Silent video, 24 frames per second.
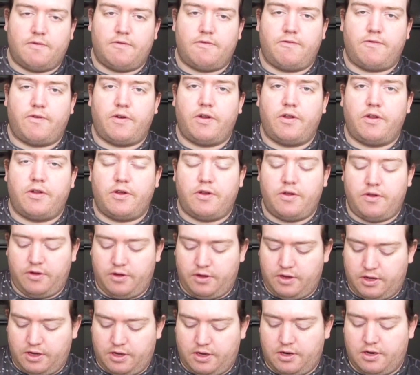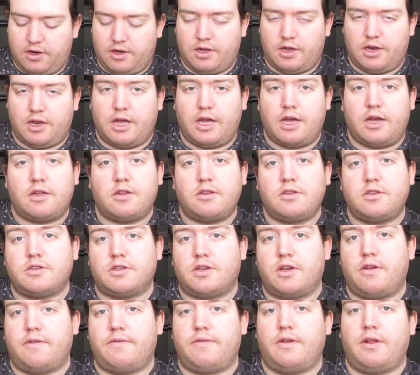phono in and out.
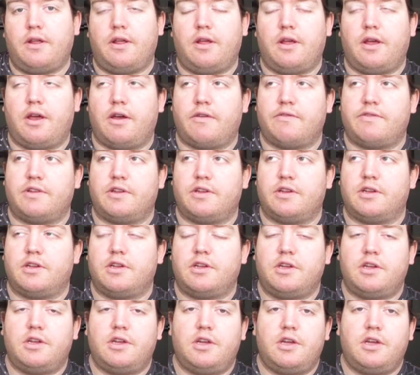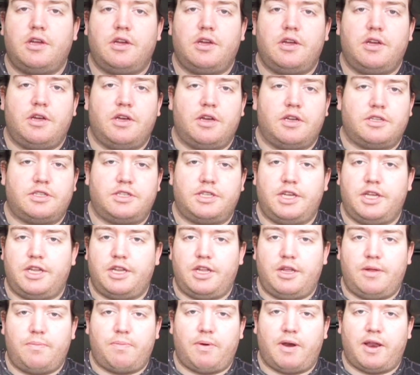So if you have a
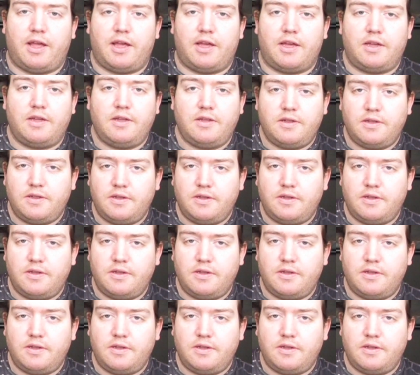CD player,